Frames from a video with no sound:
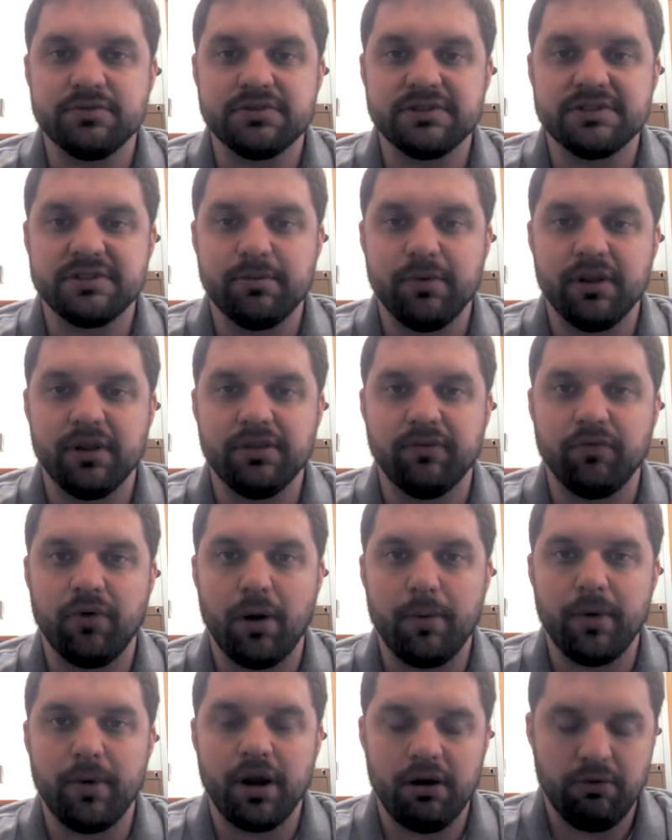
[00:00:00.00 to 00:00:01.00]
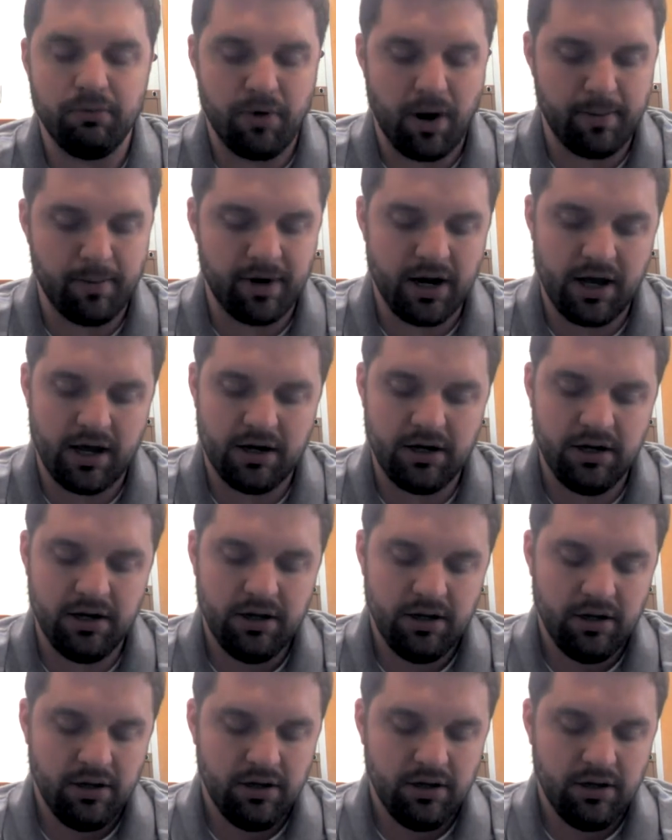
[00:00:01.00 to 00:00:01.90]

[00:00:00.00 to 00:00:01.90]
which is the month of Ramadan.